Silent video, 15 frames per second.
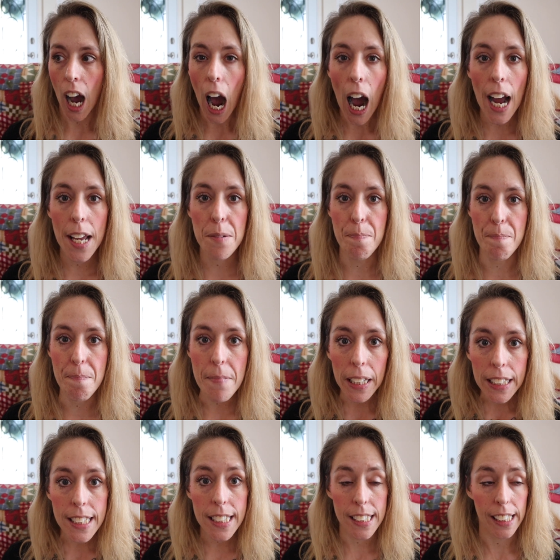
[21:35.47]
I
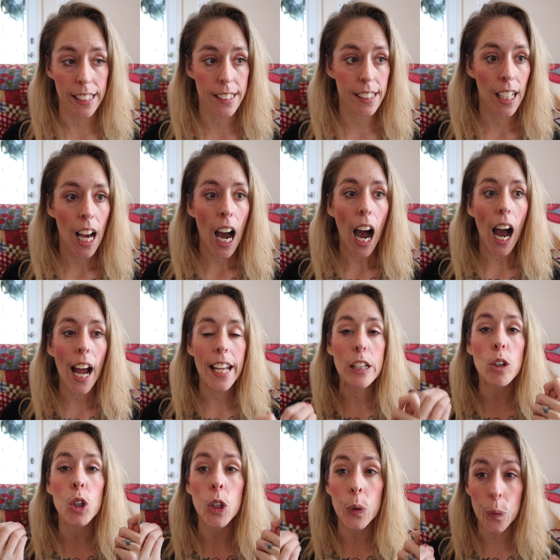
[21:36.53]
missed it. I
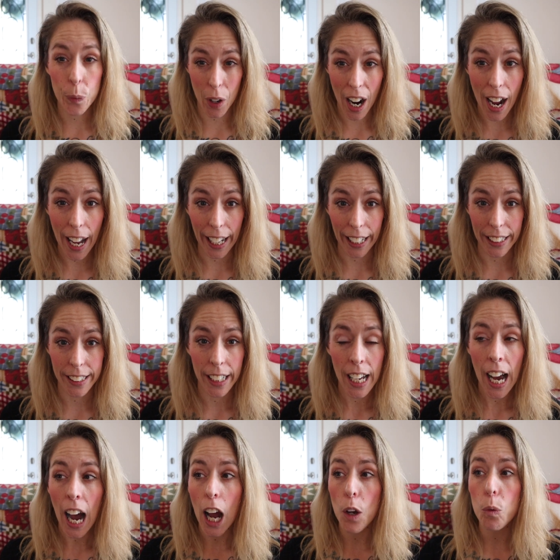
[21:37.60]
cried.
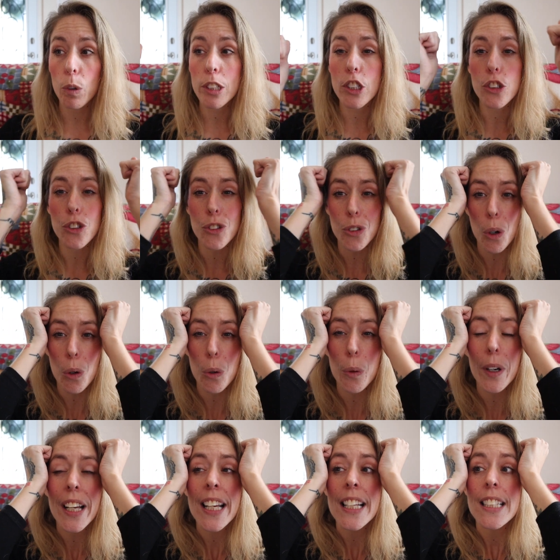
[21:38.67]
I was
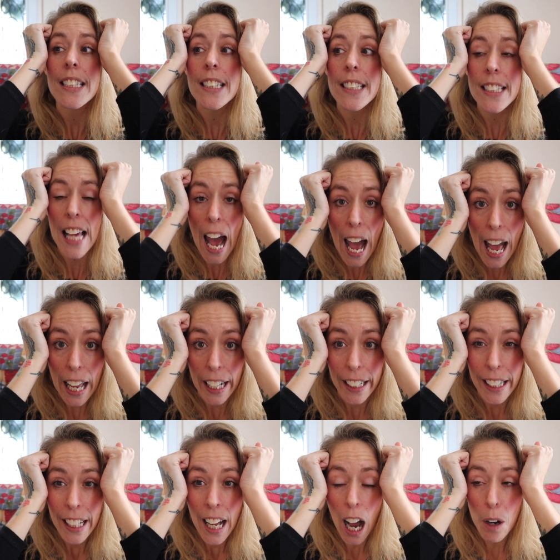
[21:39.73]
so sad.
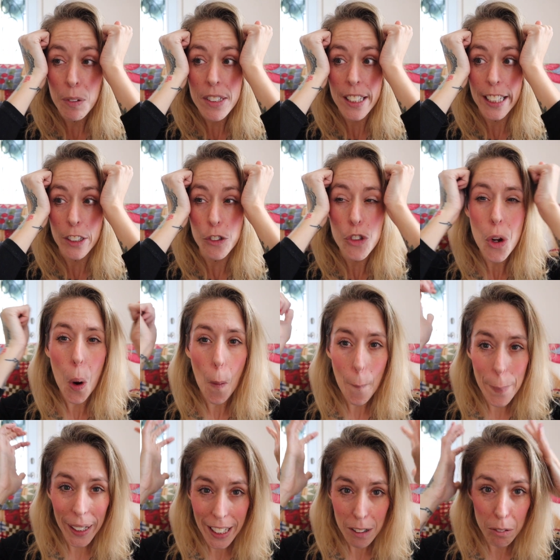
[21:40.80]
I was like,
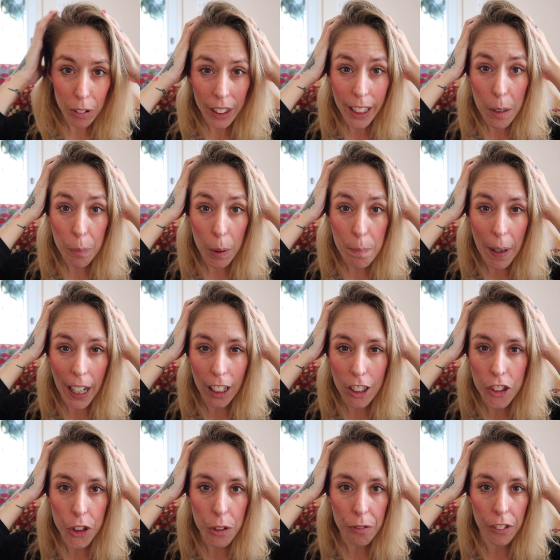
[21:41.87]
nobody really
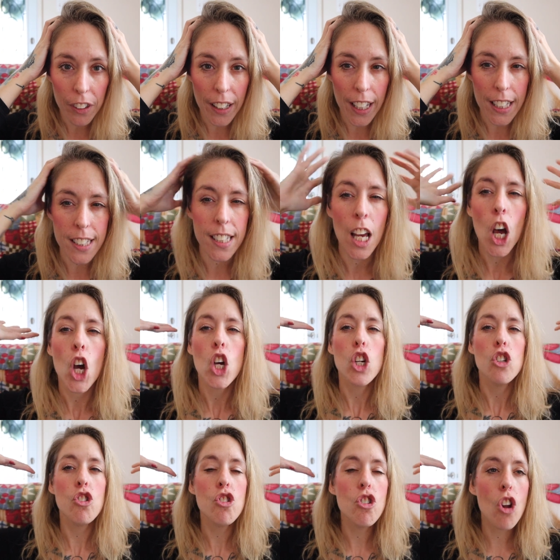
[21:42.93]
prepares you for this.
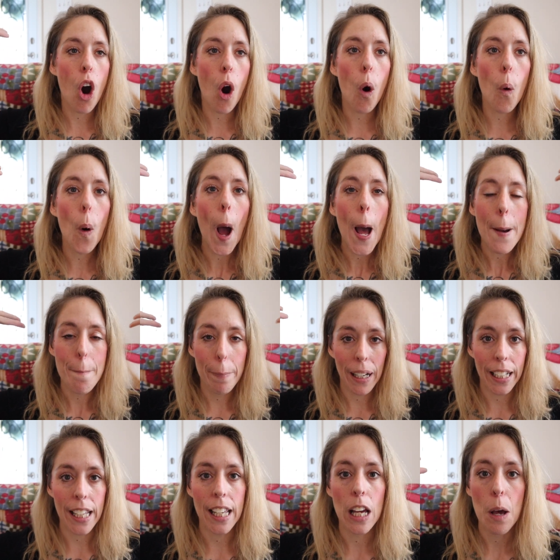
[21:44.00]

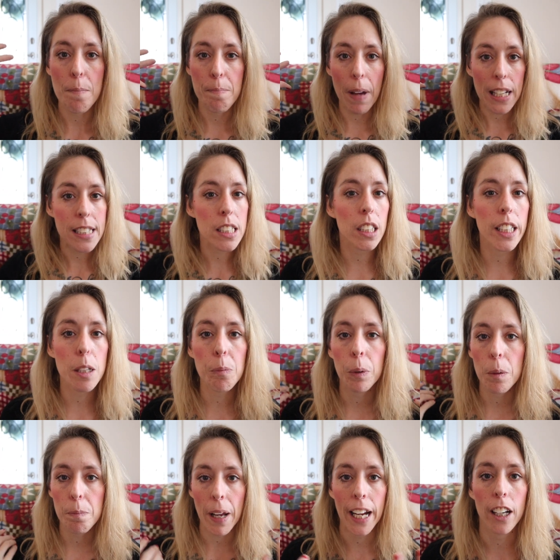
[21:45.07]
Nobody mentally
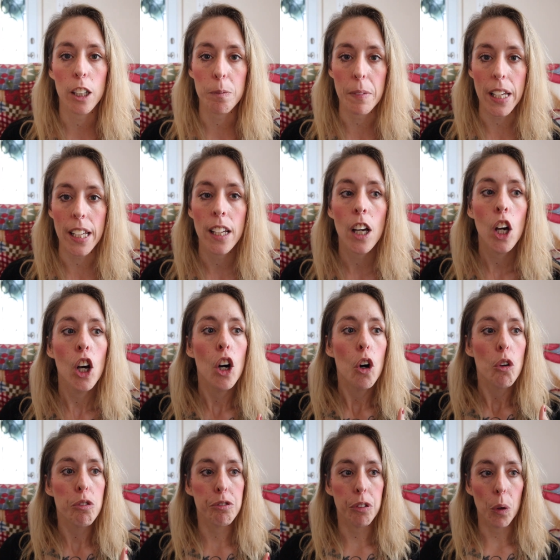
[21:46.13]
prepared me
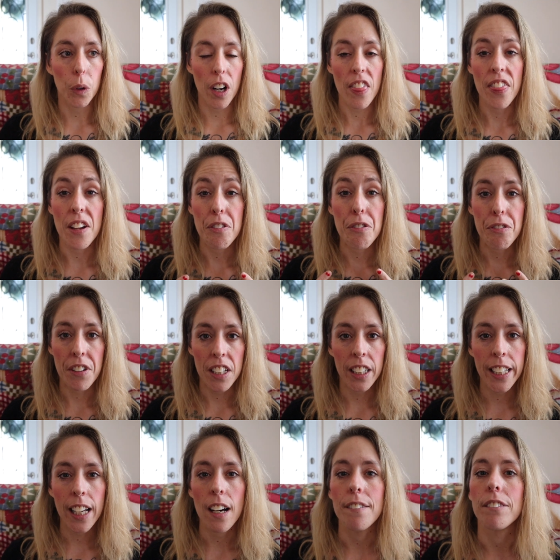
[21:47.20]
for the
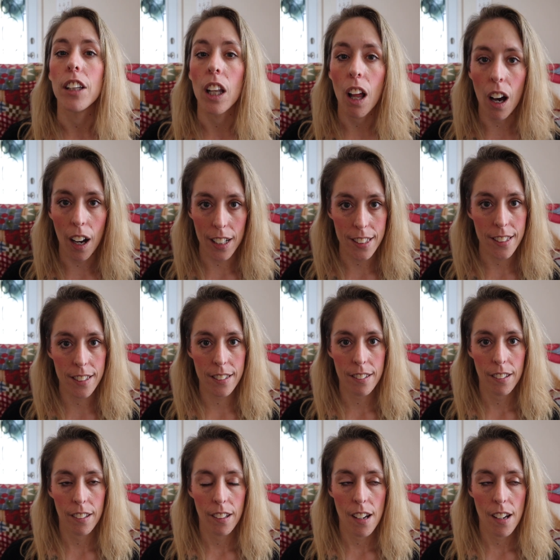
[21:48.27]
feeling of loss